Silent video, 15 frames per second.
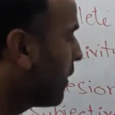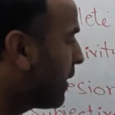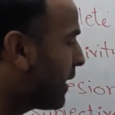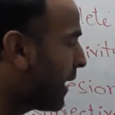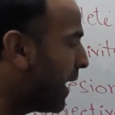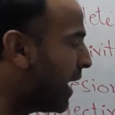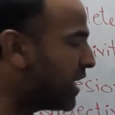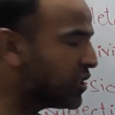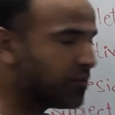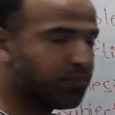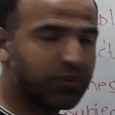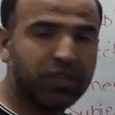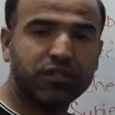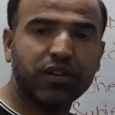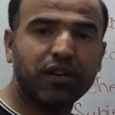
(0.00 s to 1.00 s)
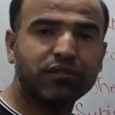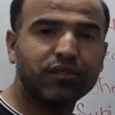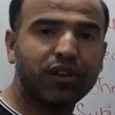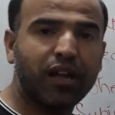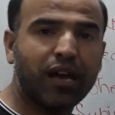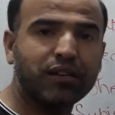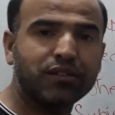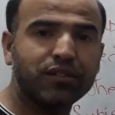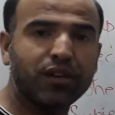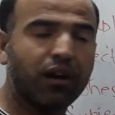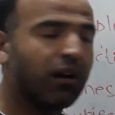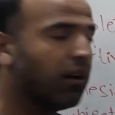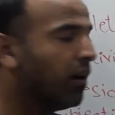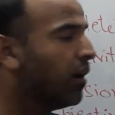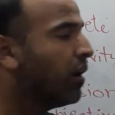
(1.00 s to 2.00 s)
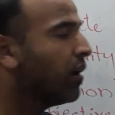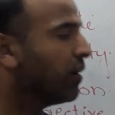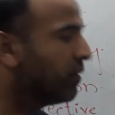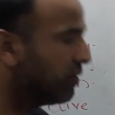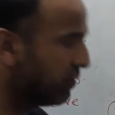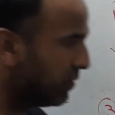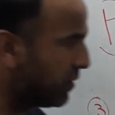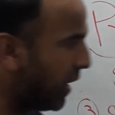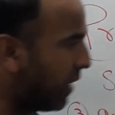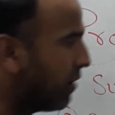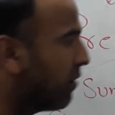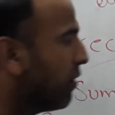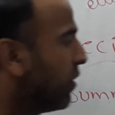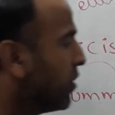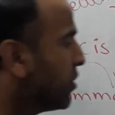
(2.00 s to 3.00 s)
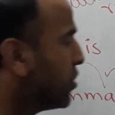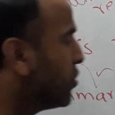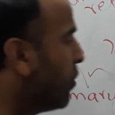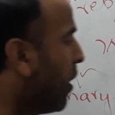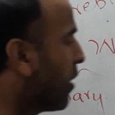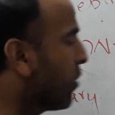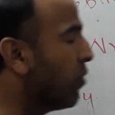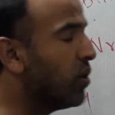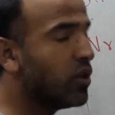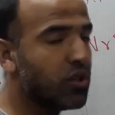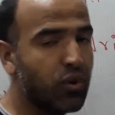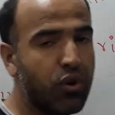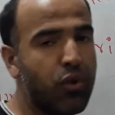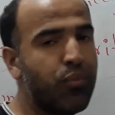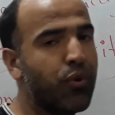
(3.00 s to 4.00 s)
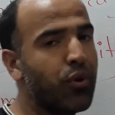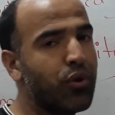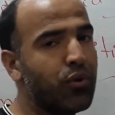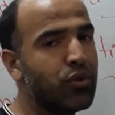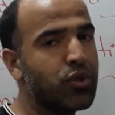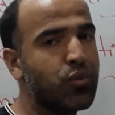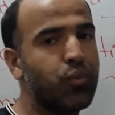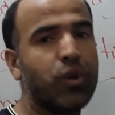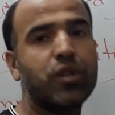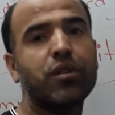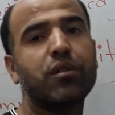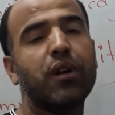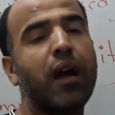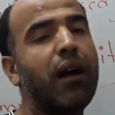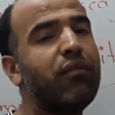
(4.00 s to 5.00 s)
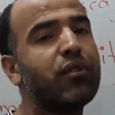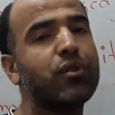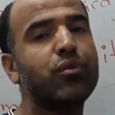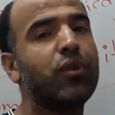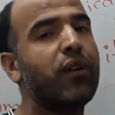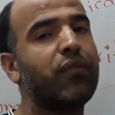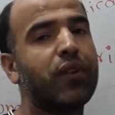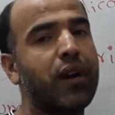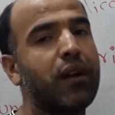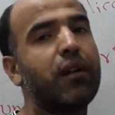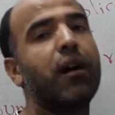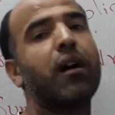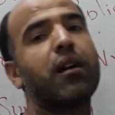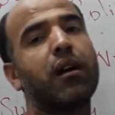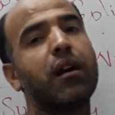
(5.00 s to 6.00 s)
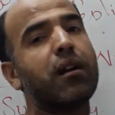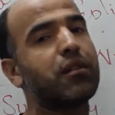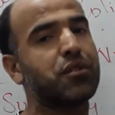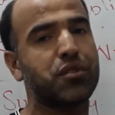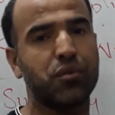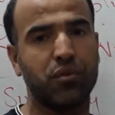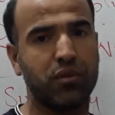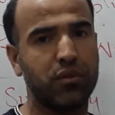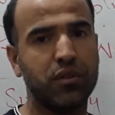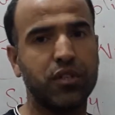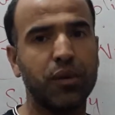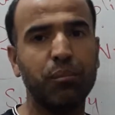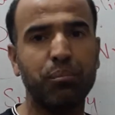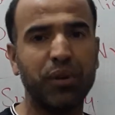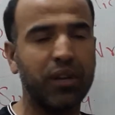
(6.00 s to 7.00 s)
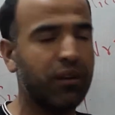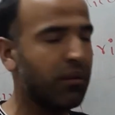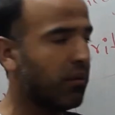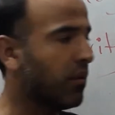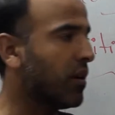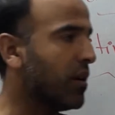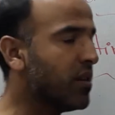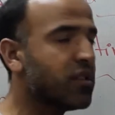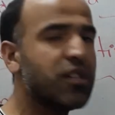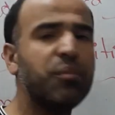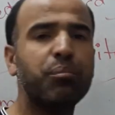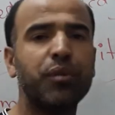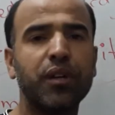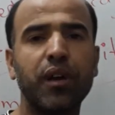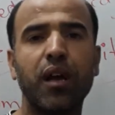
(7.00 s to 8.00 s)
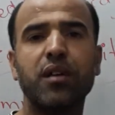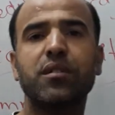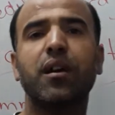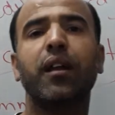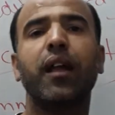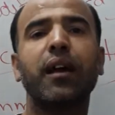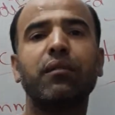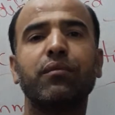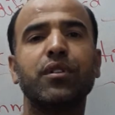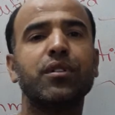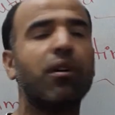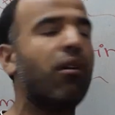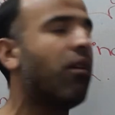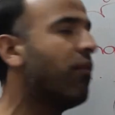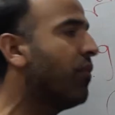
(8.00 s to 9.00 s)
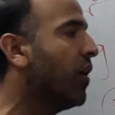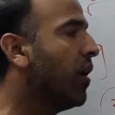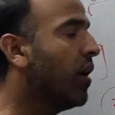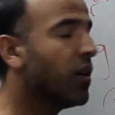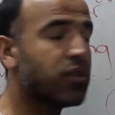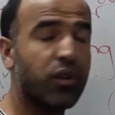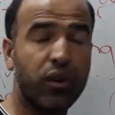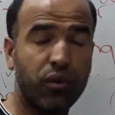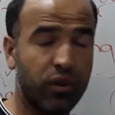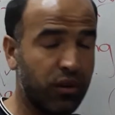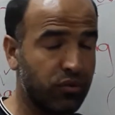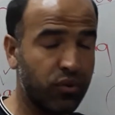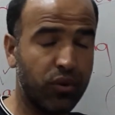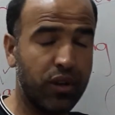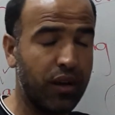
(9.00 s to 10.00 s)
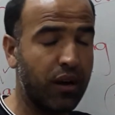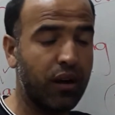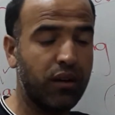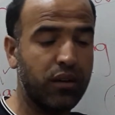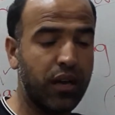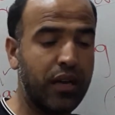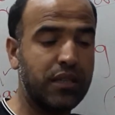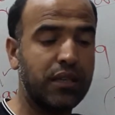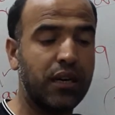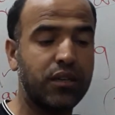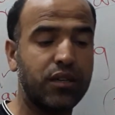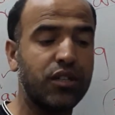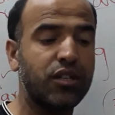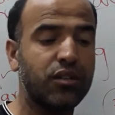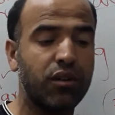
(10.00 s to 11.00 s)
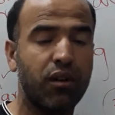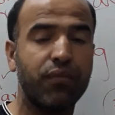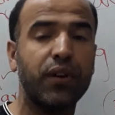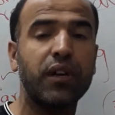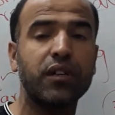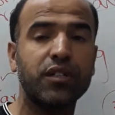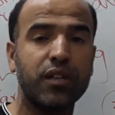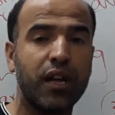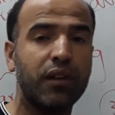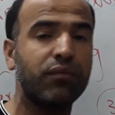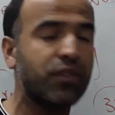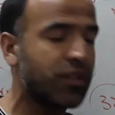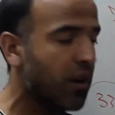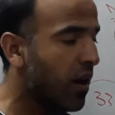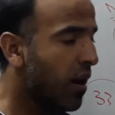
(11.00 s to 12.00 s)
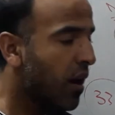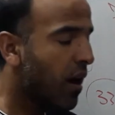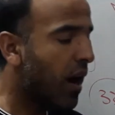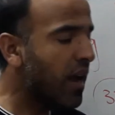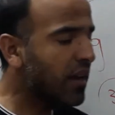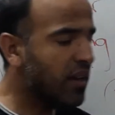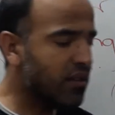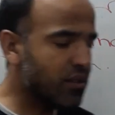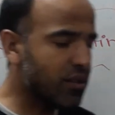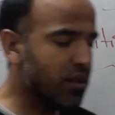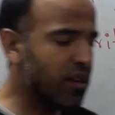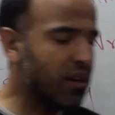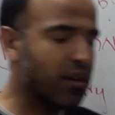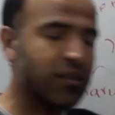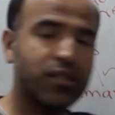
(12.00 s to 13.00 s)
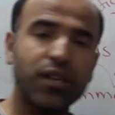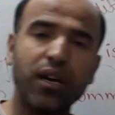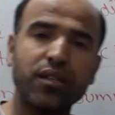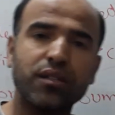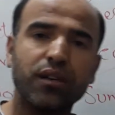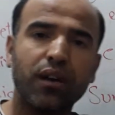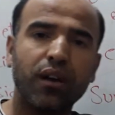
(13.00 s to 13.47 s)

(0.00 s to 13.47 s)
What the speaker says: grasped the central idea. Then you are going to reproduce whatever you have read or understood. Simply, clear, simply as a language of, as a teacher of English language, I can see and judge,